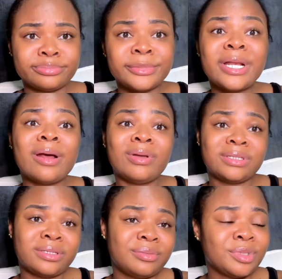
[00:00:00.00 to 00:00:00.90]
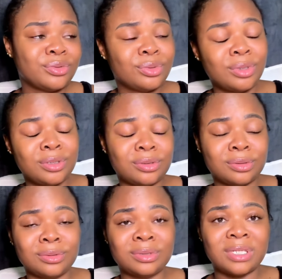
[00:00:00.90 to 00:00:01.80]
3 hours, 30 minutes, we got this
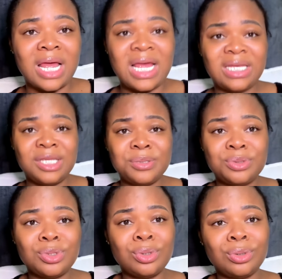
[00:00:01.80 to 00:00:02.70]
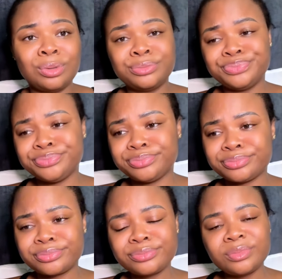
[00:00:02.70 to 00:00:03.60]
good. And if you're
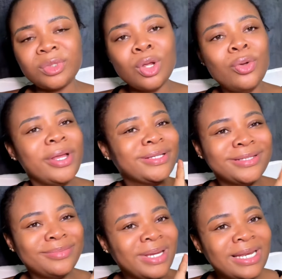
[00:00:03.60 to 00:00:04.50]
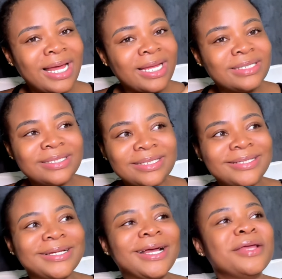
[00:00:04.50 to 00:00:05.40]
going to the mainland,
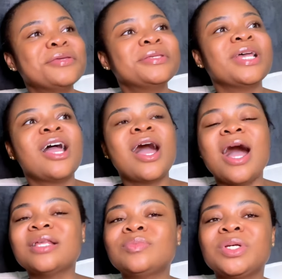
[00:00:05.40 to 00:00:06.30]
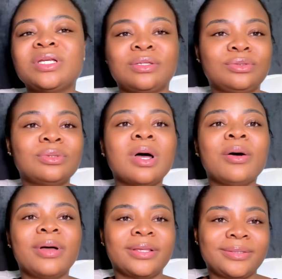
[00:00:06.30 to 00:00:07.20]
you can use as much as 2
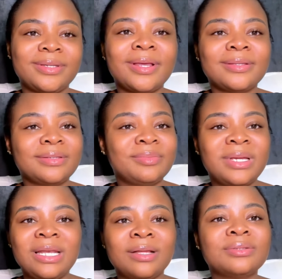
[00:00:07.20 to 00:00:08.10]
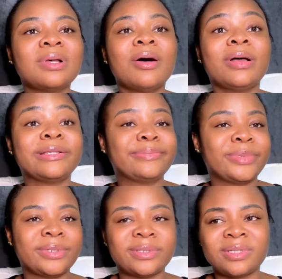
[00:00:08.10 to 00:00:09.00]
hours to get to the mainland, 2 hours
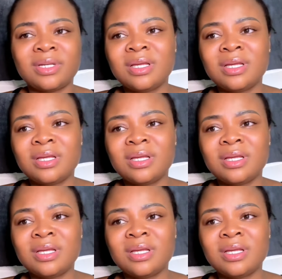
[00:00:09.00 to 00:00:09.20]
plus.